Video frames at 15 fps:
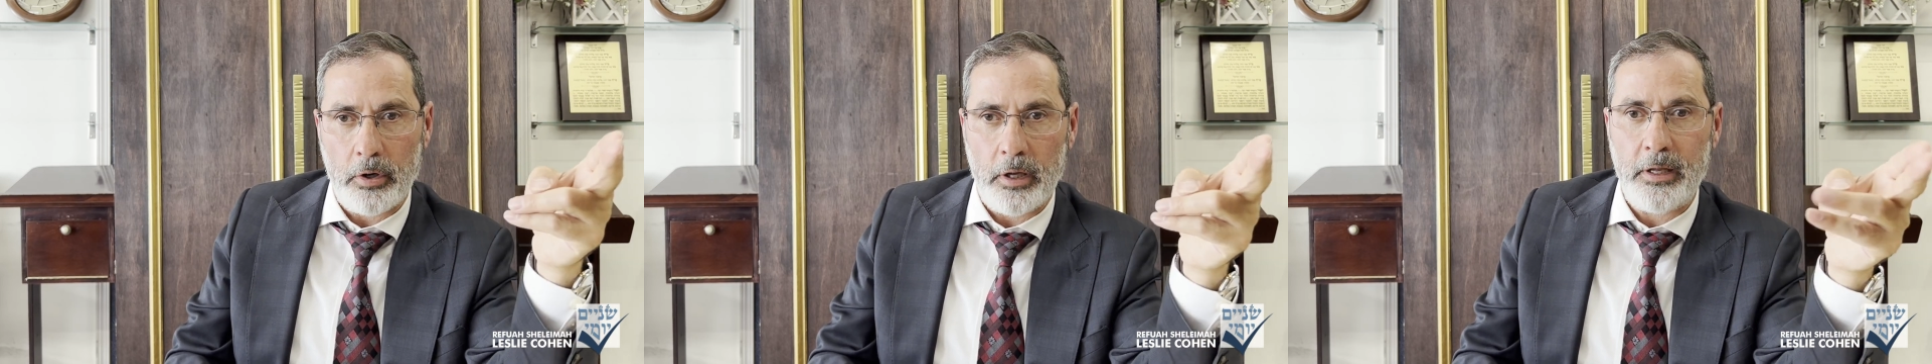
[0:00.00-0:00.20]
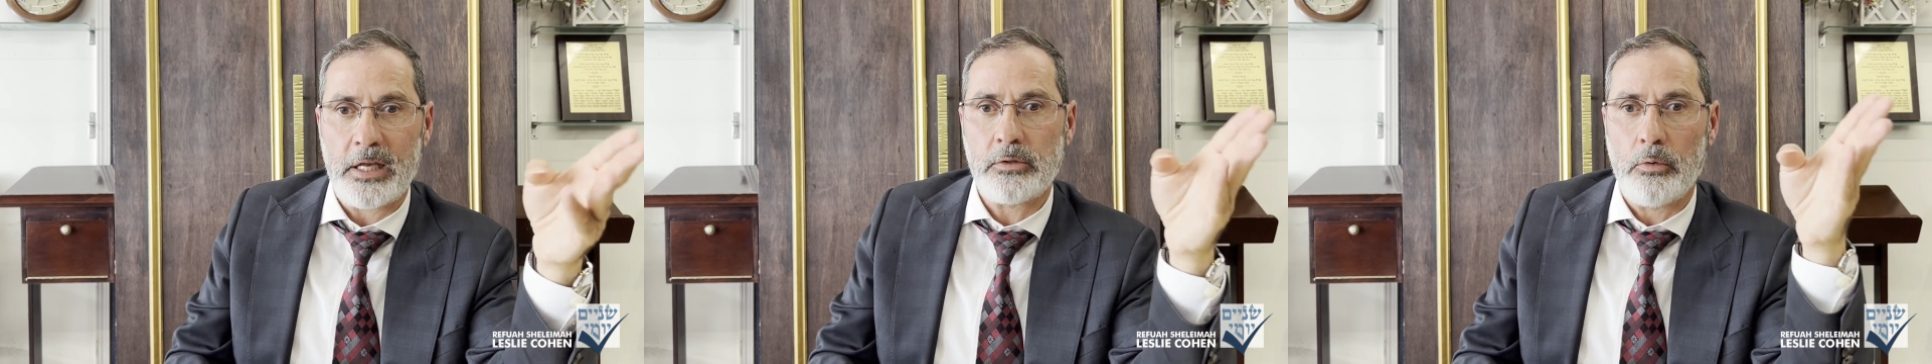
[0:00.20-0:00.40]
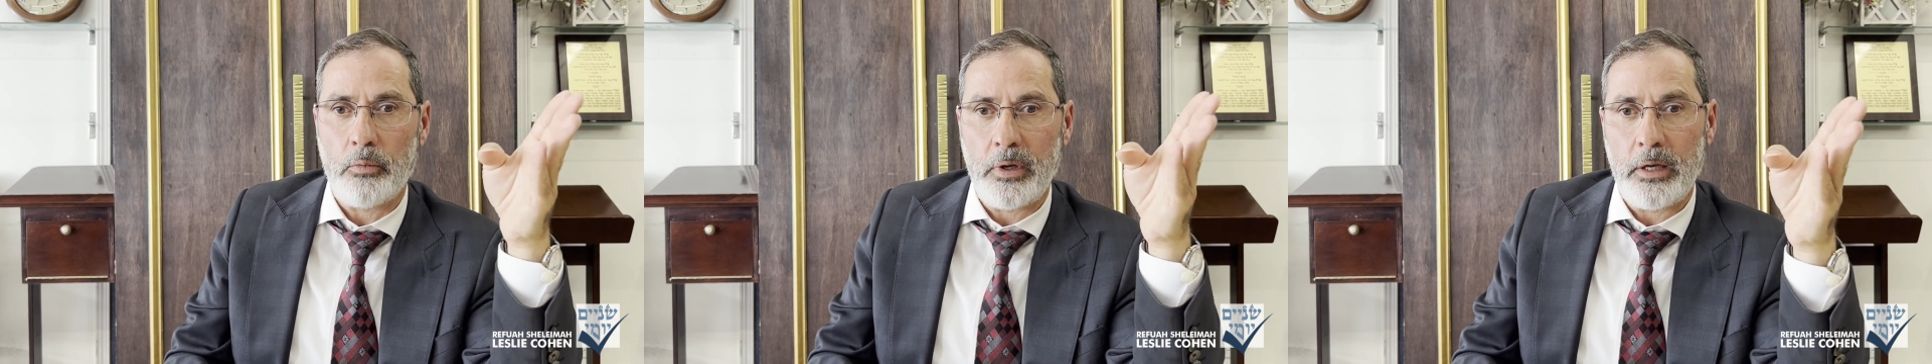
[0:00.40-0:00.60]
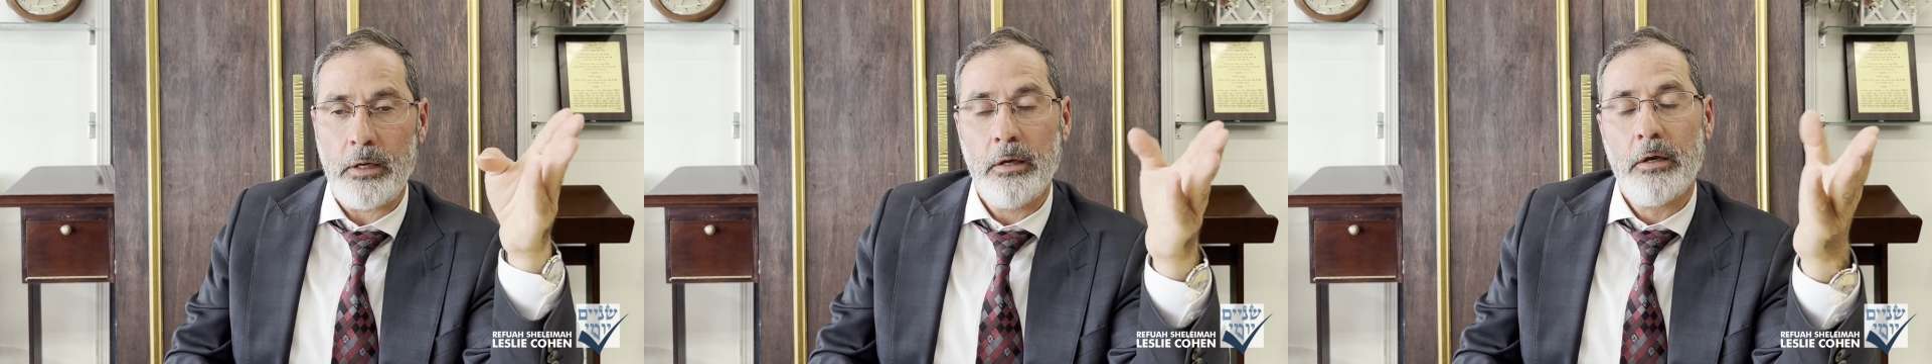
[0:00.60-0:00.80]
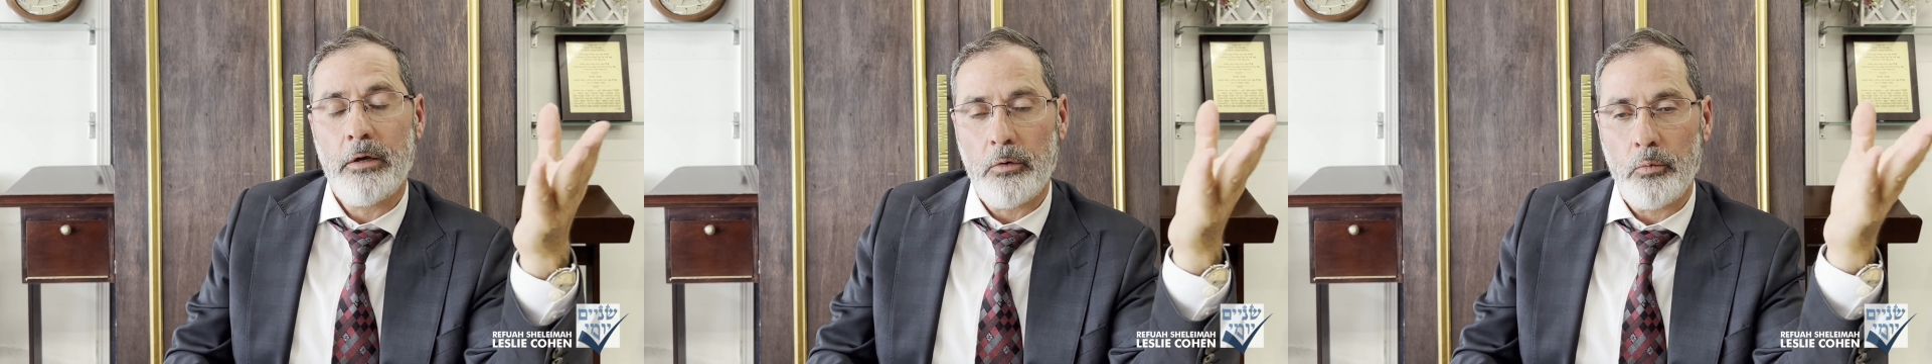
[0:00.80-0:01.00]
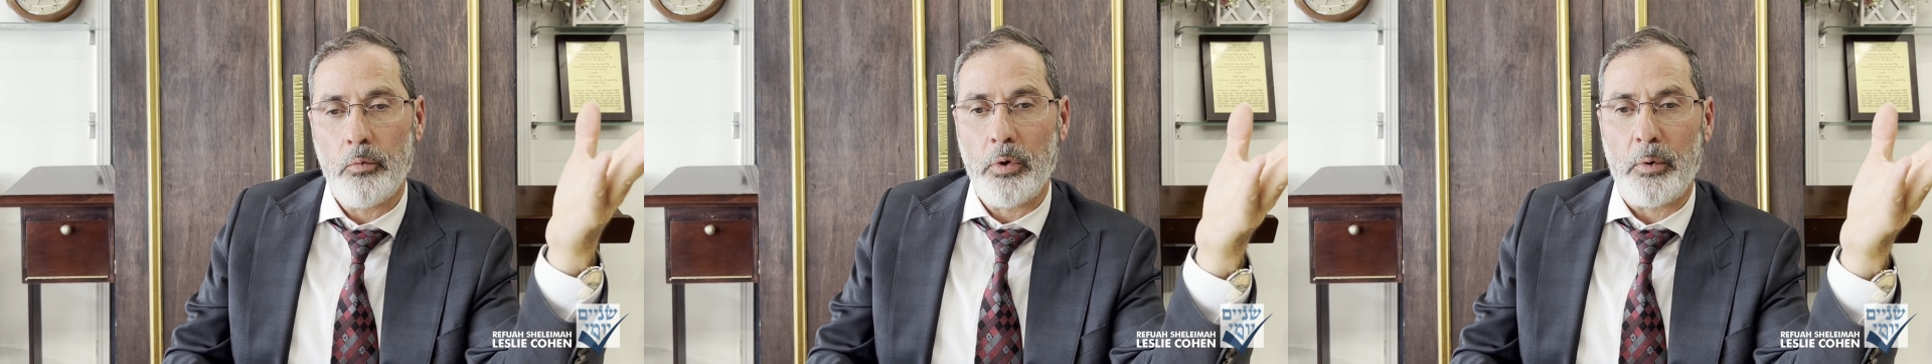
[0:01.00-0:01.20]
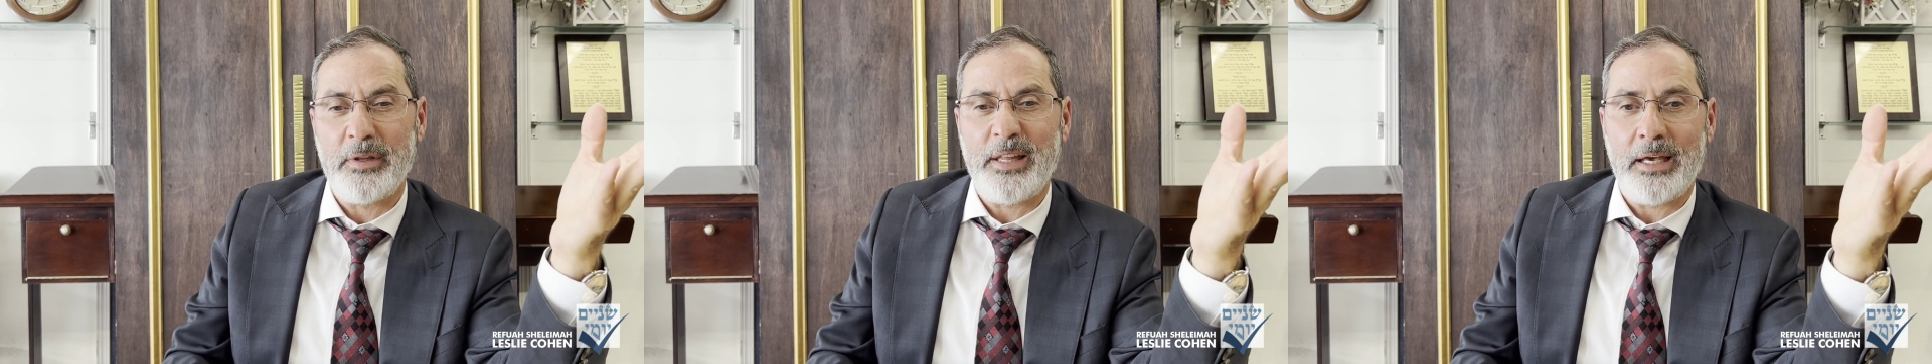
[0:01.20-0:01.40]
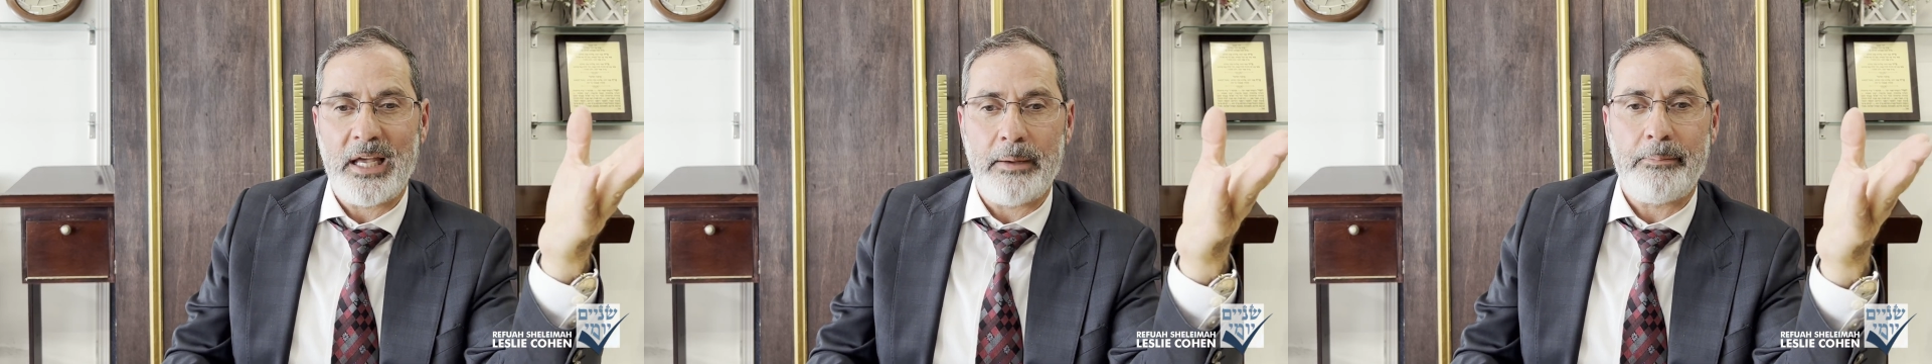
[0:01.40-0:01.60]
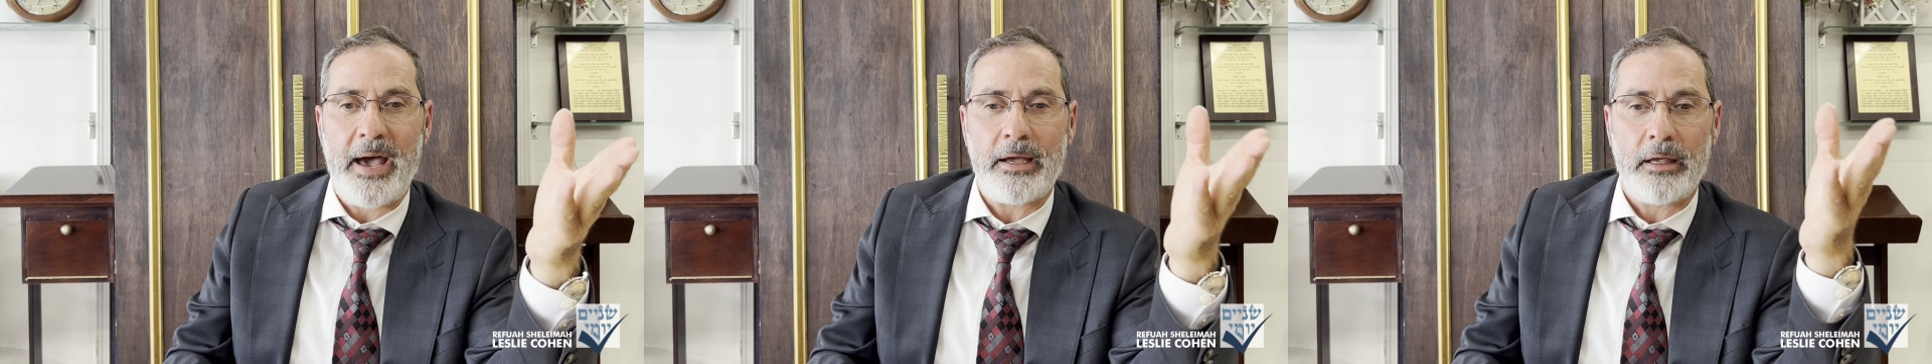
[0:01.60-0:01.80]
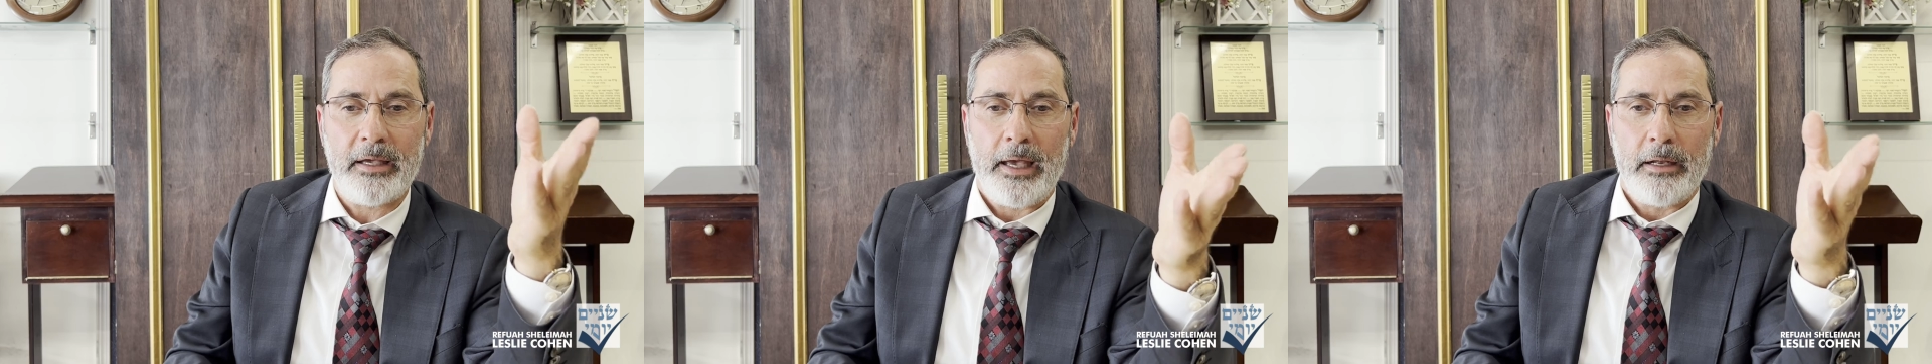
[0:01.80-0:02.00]
And that's what we will one day get
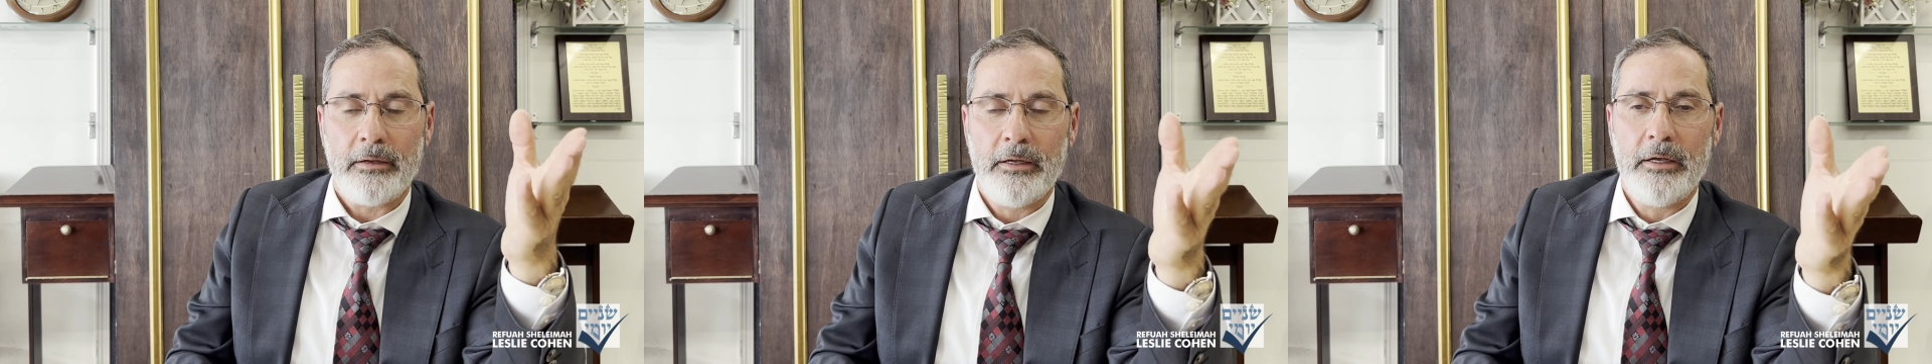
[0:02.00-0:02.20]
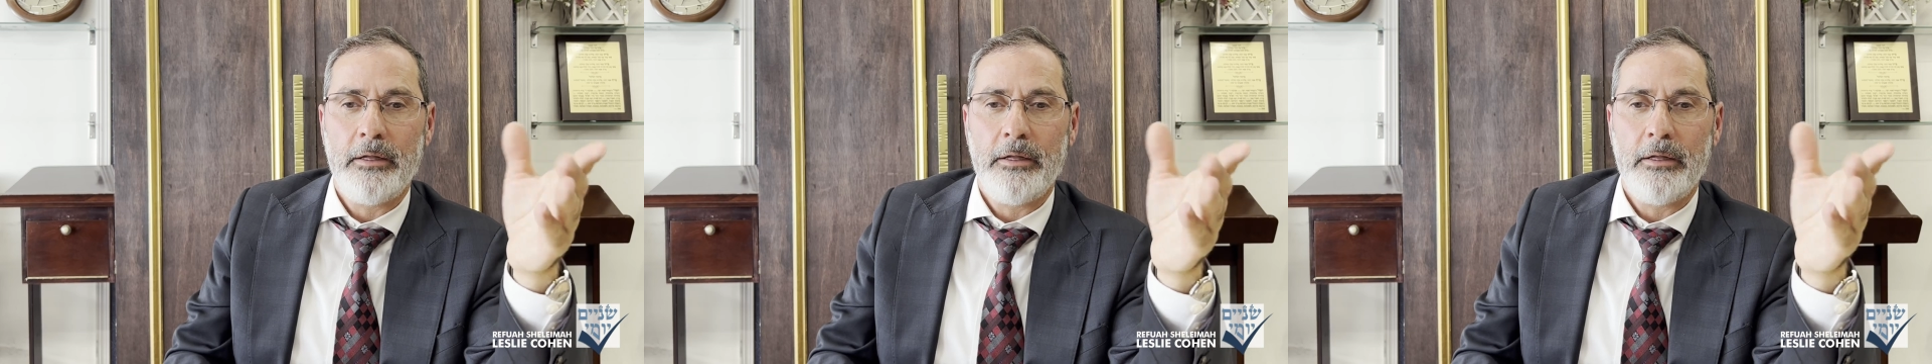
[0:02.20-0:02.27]
back again.